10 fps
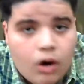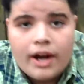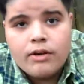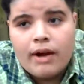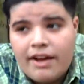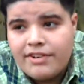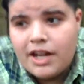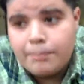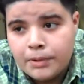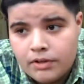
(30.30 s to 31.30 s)
So I know I
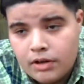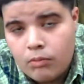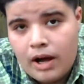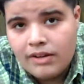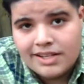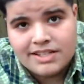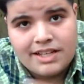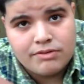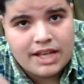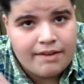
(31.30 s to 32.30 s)
haven't uploaded in a while.
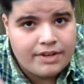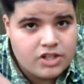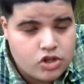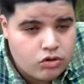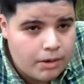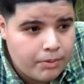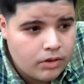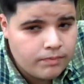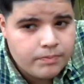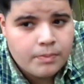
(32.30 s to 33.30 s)
That's because I was having
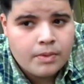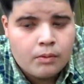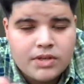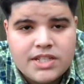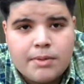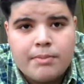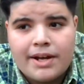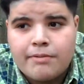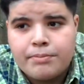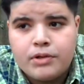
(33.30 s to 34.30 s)
trouble with some
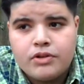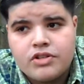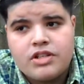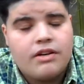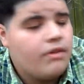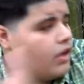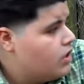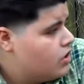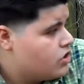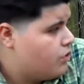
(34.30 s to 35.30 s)
of my computer stuff.
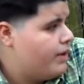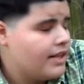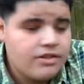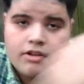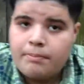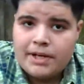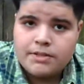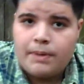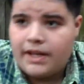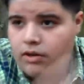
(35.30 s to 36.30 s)
So we had to go to
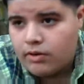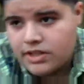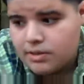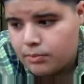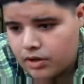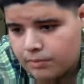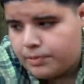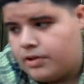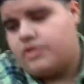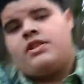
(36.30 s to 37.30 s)
Best Buy, go get some more
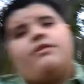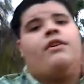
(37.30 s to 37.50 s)
computer